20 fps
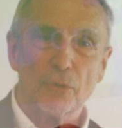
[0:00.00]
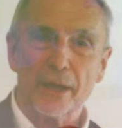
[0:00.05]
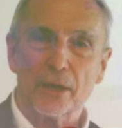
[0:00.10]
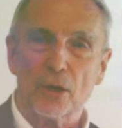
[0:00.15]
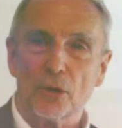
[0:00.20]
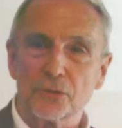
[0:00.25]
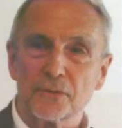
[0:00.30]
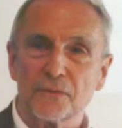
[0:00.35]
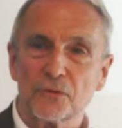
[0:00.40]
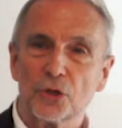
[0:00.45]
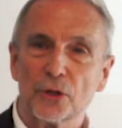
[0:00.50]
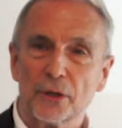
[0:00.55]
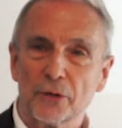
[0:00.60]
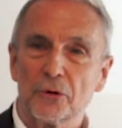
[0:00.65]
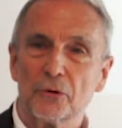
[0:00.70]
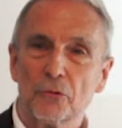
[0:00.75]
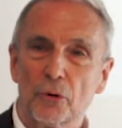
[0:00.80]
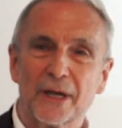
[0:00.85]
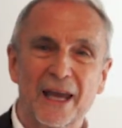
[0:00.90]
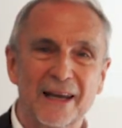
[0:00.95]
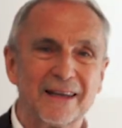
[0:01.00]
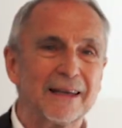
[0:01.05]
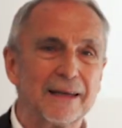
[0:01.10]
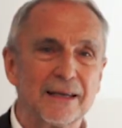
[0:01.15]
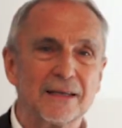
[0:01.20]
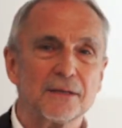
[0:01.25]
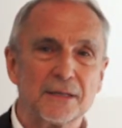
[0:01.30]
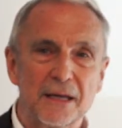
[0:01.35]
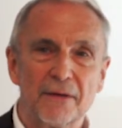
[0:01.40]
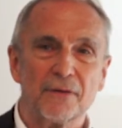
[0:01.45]
records of children who were getting
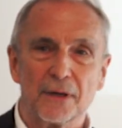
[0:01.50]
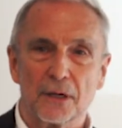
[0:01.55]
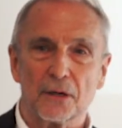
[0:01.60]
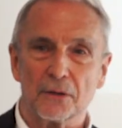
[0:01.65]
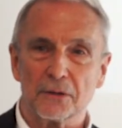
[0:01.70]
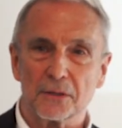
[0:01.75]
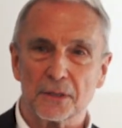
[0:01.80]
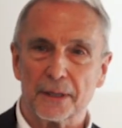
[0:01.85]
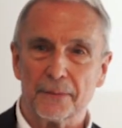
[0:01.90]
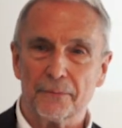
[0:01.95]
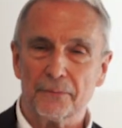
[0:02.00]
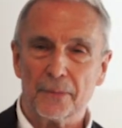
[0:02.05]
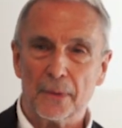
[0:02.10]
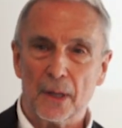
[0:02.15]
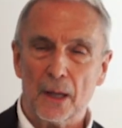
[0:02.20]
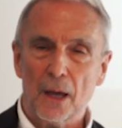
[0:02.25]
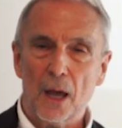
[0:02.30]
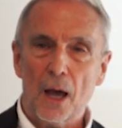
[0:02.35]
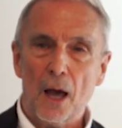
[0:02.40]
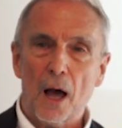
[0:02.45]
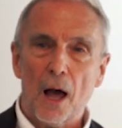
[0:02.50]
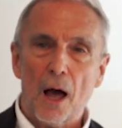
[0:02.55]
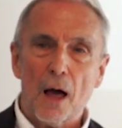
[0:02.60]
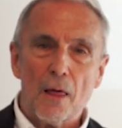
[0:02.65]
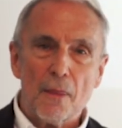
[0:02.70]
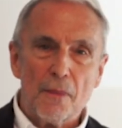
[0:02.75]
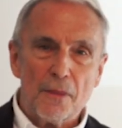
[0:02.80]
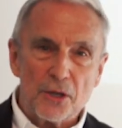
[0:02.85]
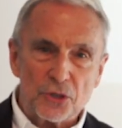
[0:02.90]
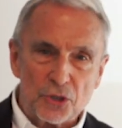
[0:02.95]
into difficulty.
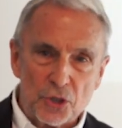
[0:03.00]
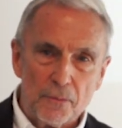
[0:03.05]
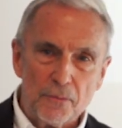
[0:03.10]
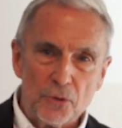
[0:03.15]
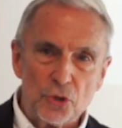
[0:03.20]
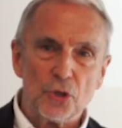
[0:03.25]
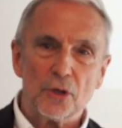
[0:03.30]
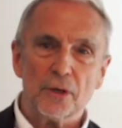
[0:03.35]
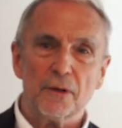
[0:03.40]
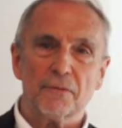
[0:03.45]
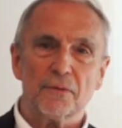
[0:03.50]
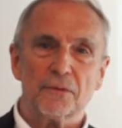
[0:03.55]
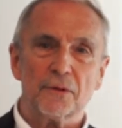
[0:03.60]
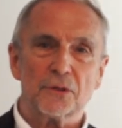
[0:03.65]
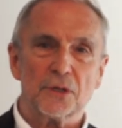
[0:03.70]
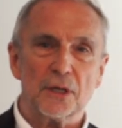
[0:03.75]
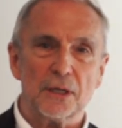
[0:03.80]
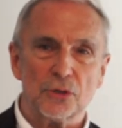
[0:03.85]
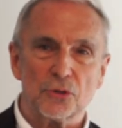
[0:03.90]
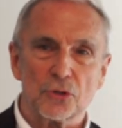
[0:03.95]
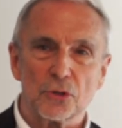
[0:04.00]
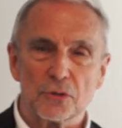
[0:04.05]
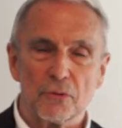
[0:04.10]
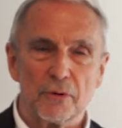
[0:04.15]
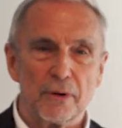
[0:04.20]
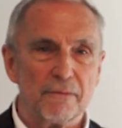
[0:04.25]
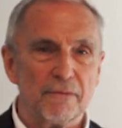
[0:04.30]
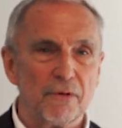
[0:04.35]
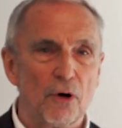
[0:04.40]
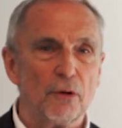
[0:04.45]
The assumption of the teachers who
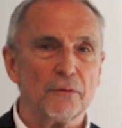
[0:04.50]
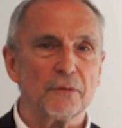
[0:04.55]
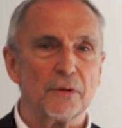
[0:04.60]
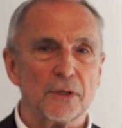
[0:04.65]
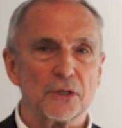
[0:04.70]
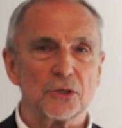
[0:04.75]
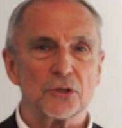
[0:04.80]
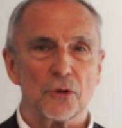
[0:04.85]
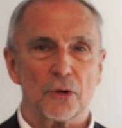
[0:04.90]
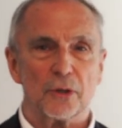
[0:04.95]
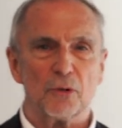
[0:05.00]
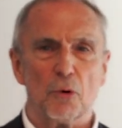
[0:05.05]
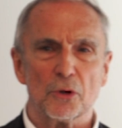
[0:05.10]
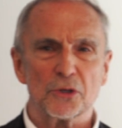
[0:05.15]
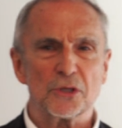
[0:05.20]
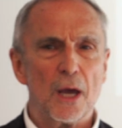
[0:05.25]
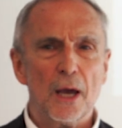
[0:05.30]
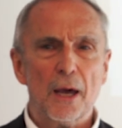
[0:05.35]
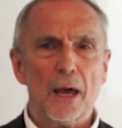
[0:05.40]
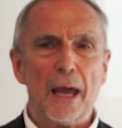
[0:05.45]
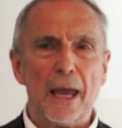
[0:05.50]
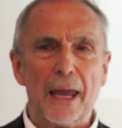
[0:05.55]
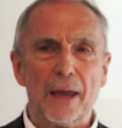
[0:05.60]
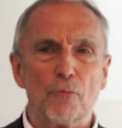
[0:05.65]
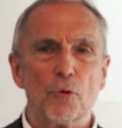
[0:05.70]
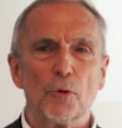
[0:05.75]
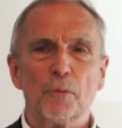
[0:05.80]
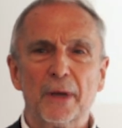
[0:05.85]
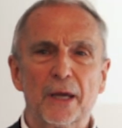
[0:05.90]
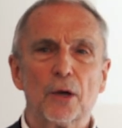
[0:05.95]
were involved in this study was
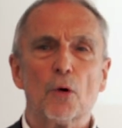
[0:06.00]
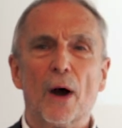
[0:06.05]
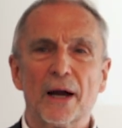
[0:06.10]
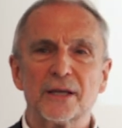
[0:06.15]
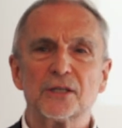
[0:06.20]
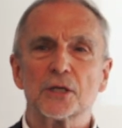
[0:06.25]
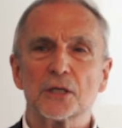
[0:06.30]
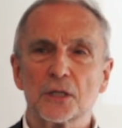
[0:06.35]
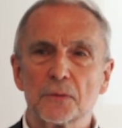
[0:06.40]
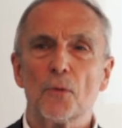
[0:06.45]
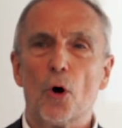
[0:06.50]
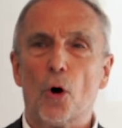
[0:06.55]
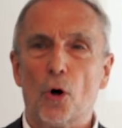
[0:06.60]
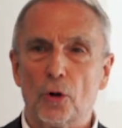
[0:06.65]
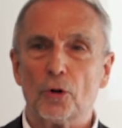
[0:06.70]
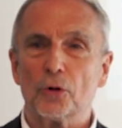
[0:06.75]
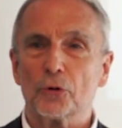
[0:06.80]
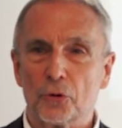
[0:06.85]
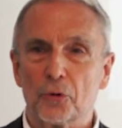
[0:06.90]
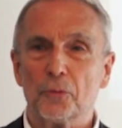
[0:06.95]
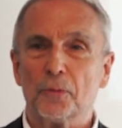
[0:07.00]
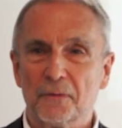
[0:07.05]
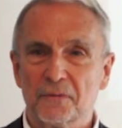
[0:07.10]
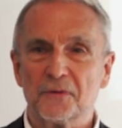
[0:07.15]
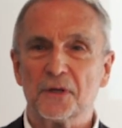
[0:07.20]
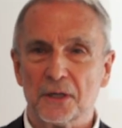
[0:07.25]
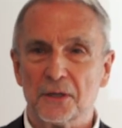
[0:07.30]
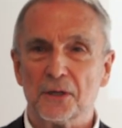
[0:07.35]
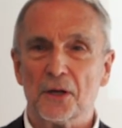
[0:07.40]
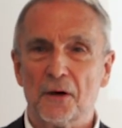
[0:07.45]
it would be quite a small group
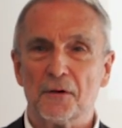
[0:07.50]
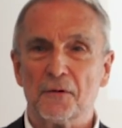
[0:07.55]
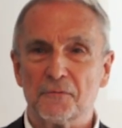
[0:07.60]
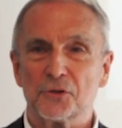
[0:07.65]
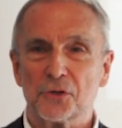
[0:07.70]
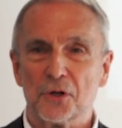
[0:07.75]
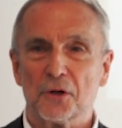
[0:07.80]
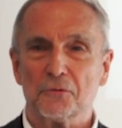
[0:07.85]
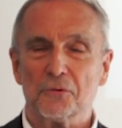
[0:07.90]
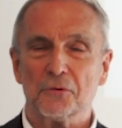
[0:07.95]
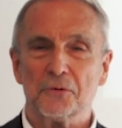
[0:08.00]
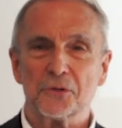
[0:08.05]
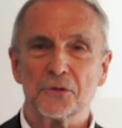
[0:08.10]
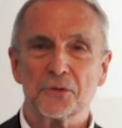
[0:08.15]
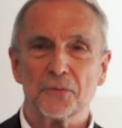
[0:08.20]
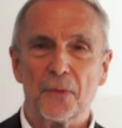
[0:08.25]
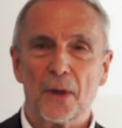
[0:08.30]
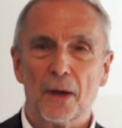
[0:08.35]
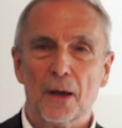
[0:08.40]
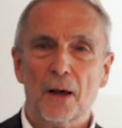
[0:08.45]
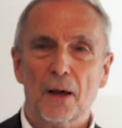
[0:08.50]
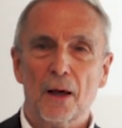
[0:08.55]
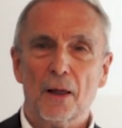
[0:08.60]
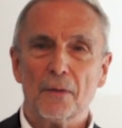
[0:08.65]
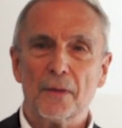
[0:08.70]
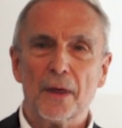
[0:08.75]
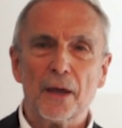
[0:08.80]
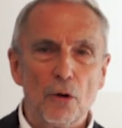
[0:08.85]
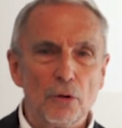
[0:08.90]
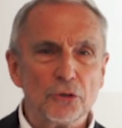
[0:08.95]
of students.
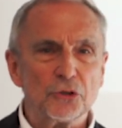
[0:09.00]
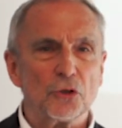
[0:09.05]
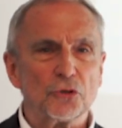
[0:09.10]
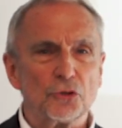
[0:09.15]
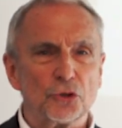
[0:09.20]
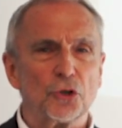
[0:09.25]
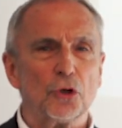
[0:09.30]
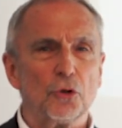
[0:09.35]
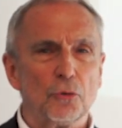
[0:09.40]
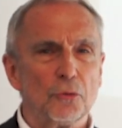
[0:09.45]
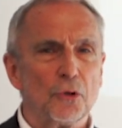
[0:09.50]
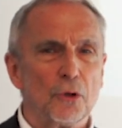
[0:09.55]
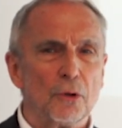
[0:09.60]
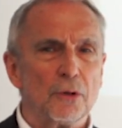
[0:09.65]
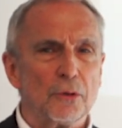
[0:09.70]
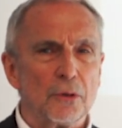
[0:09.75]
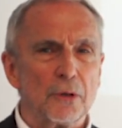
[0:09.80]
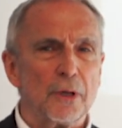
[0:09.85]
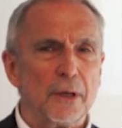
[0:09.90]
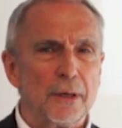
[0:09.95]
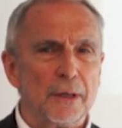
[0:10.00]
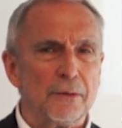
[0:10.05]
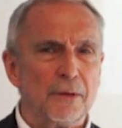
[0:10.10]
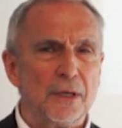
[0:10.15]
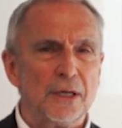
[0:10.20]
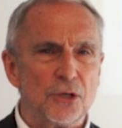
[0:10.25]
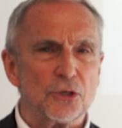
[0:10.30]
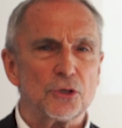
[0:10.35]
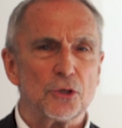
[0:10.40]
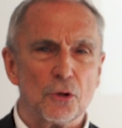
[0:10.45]
They also assumed that
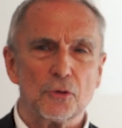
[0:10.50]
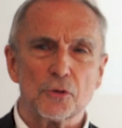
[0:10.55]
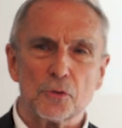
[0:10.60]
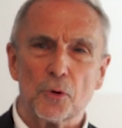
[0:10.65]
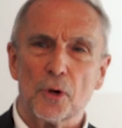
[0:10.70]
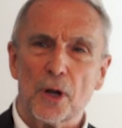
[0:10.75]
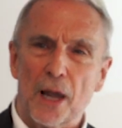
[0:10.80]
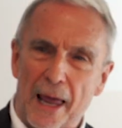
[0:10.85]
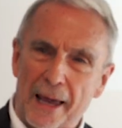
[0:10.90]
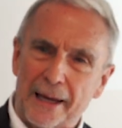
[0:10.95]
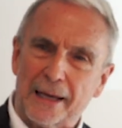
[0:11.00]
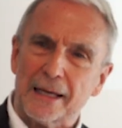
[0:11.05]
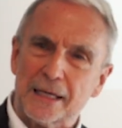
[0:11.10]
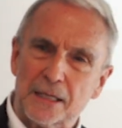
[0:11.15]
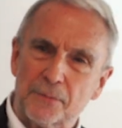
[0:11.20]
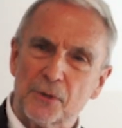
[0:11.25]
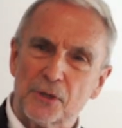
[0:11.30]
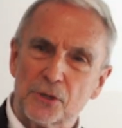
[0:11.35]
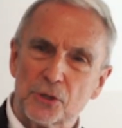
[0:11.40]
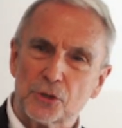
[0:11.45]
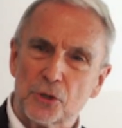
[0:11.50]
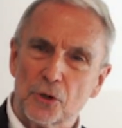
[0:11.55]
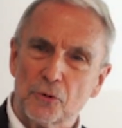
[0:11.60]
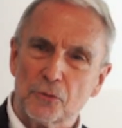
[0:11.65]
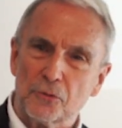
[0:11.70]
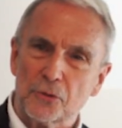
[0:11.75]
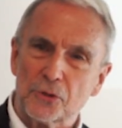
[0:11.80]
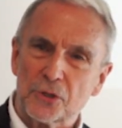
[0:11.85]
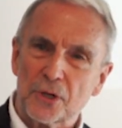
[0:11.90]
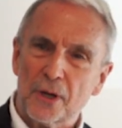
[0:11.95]
these students were likely to be the
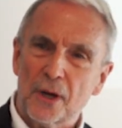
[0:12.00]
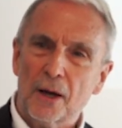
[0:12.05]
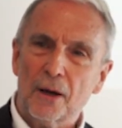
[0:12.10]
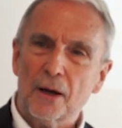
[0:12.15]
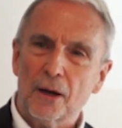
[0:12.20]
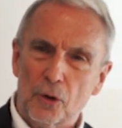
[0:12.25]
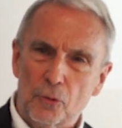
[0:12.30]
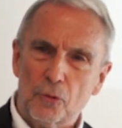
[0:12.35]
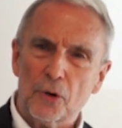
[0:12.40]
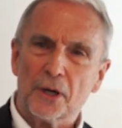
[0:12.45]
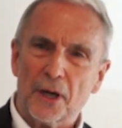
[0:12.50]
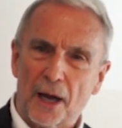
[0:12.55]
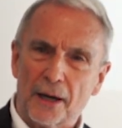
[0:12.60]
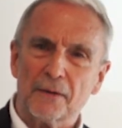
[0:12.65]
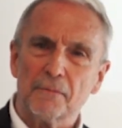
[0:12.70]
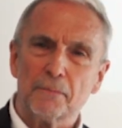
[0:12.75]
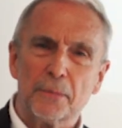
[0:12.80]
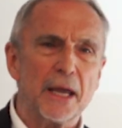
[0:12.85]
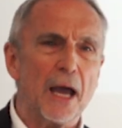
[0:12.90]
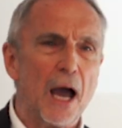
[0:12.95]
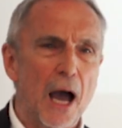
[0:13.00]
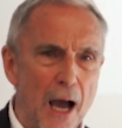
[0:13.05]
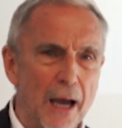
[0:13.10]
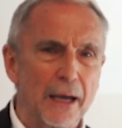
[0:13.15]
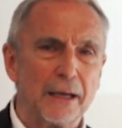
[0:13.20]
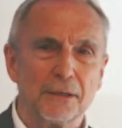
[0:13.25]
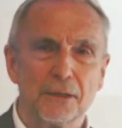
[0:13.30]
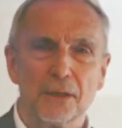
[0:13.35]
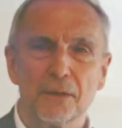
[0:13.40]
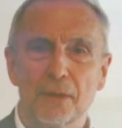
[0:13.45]
students who were kind of
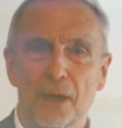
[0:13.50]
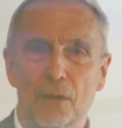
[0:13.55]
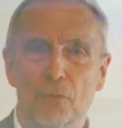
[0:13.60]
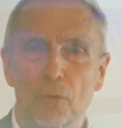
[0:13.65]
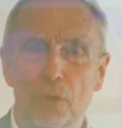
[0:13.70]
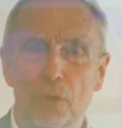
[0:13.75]
behind in their